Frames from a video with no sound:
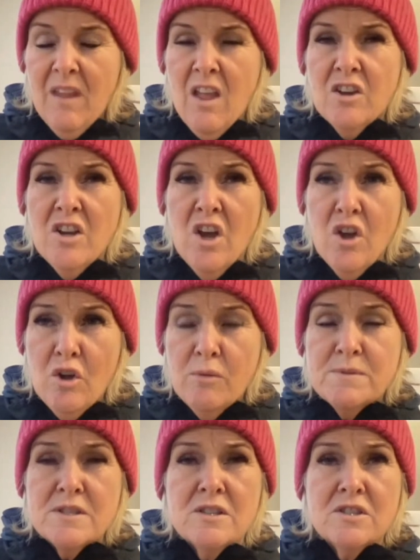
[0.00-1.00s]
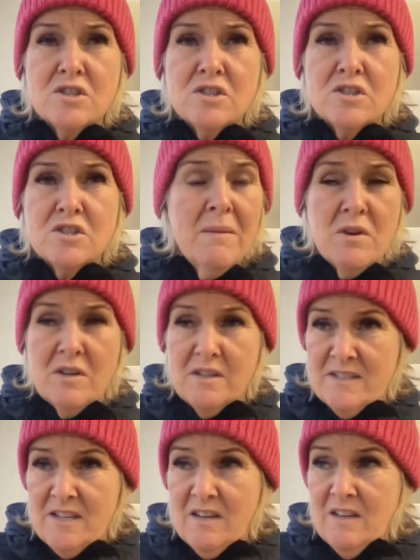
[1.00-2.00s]
and herbs and
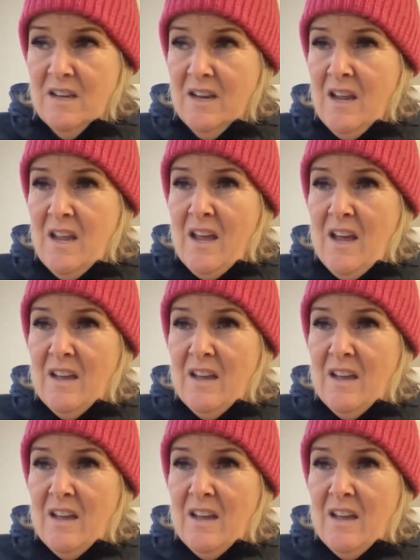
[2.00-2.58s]
supplements and